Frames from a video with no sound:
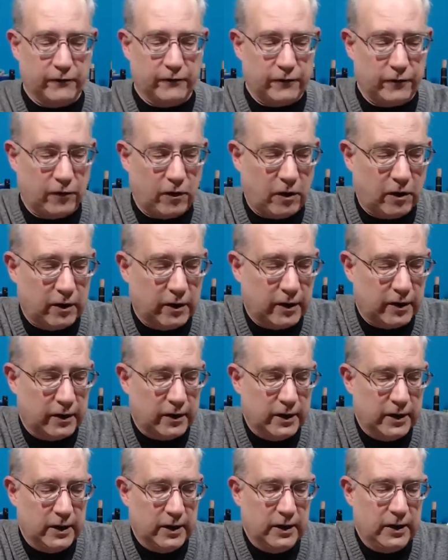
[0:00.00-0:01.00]
Florida,
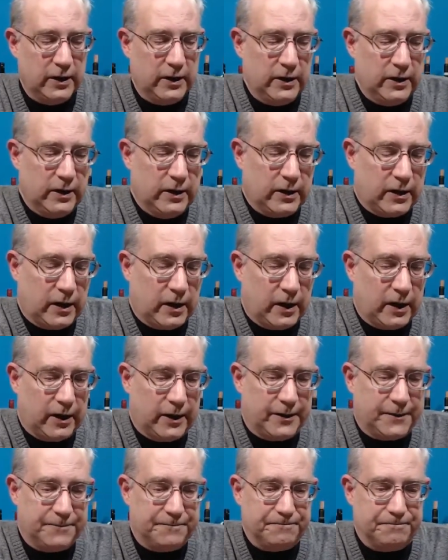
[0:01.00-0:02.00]

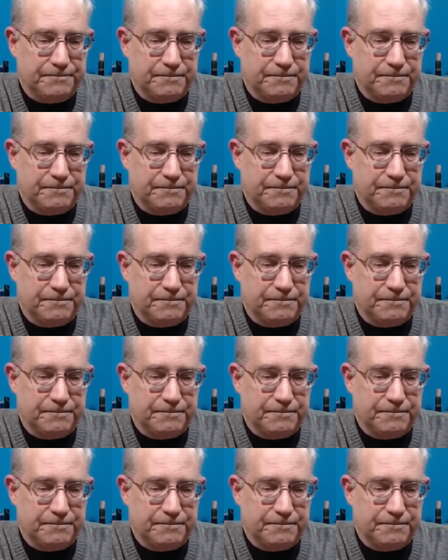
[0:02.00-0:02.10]
in